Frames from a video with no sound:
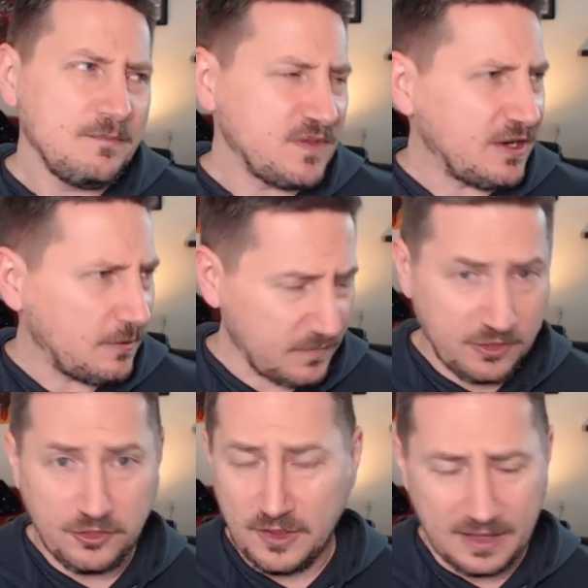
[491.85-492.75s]
You know,
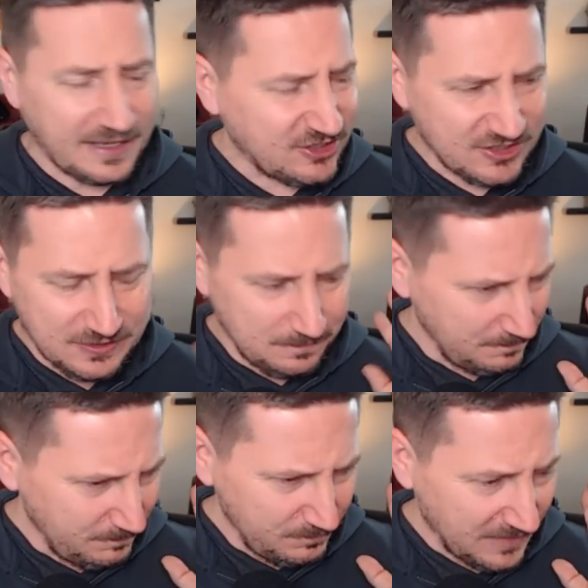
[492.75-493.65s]
I just,
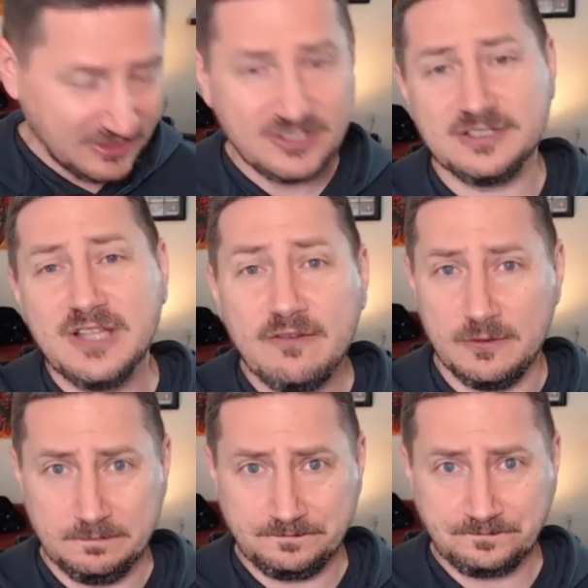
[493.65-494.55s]
I just love them.